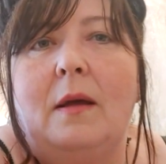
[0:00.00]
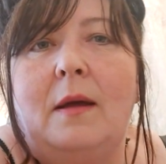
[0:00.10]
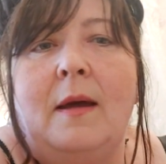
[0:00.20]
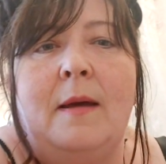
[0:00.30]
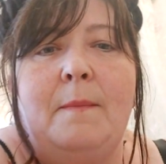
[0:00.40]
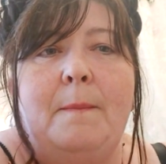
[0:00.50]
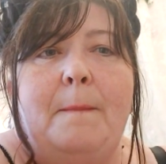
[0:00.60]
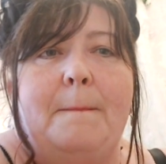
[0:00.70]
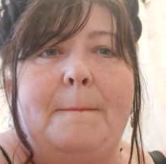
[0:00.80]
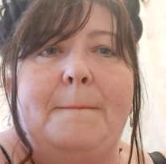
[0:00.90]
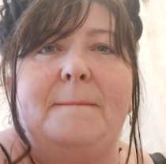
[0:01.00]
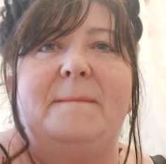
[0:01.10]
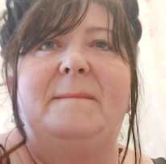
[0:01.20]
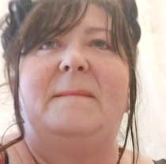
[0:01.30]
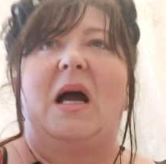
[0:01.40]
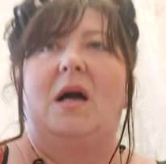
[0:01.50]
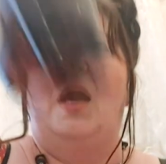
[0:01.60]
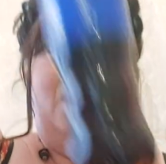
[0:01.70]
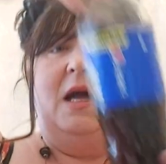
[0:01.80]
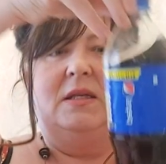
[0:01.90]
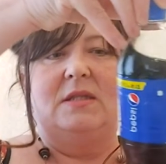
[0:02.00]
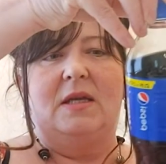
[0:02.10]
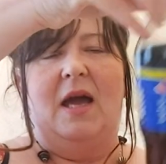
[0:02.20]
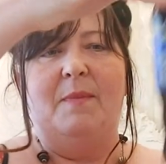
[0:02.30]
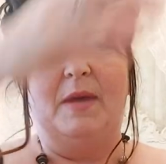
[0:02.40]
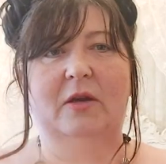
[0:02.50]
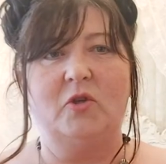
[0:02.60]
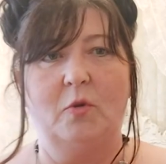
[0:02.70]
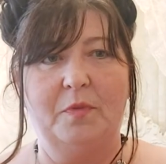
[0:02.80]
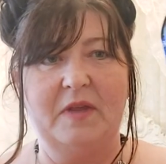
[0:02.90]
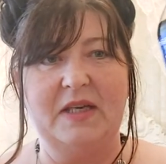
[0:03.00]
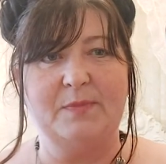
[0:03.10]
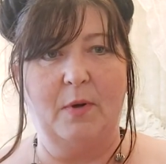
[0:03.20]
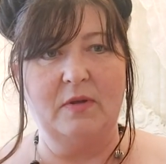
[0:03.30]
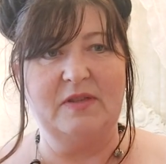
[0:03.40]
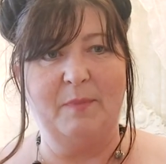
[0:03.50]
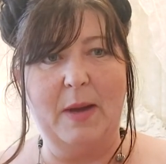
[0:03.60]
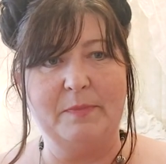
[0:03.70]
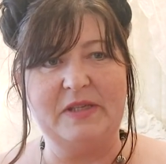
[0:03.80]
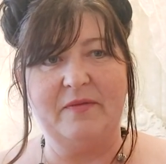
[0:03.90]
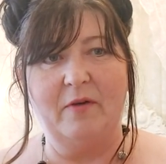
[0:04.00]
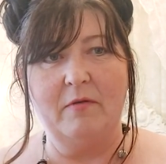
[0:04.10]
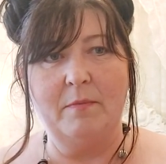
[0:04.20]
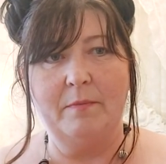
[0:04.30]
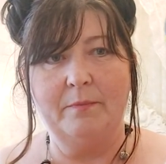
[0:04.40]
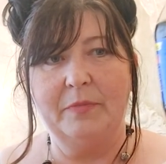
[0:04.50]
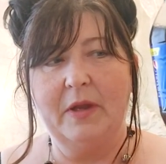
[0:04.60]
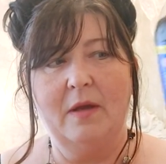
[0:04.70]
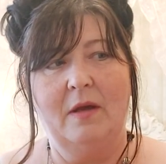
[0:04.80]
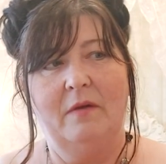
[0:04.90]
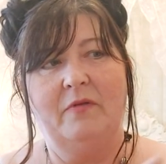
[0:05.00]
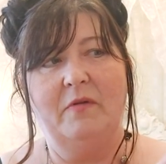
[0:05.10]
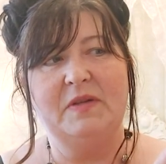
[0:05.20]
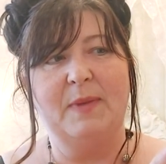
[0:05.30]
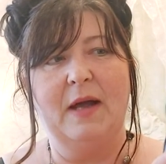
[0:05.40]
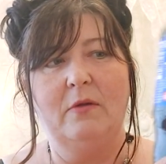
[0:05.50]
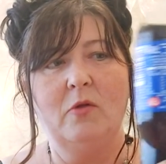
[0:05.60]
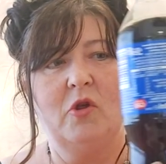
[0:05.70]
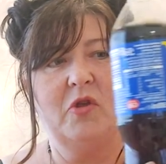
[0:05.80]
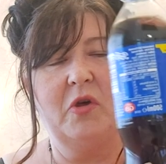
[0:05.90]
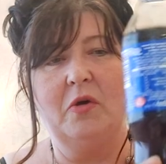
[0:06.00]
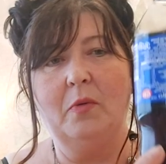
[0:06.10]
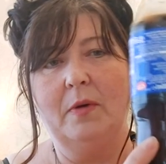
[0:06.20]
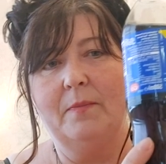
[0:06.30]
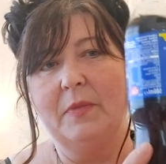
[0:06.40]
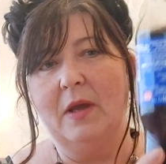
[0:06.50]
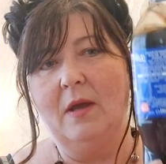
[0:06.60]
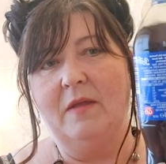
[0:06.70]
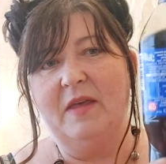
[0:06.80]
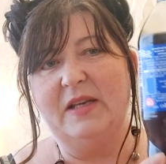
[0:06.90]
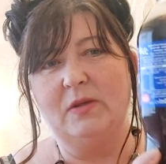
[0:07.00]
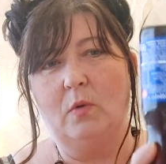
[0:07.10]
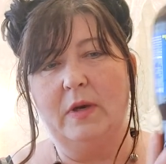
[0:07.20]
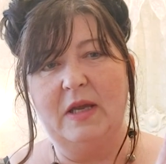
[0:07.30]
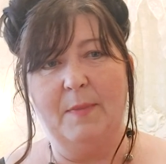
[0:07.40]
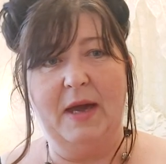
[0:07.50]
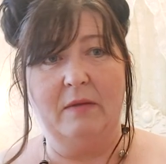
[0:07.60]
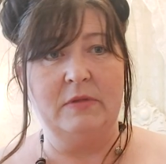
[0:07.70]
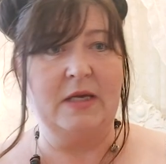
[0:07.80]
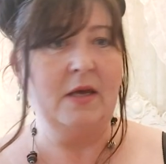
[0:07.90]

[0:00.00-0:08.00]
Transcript: And I picked up these bottles of Pepsi for him, for his packed lunch too. These are only £1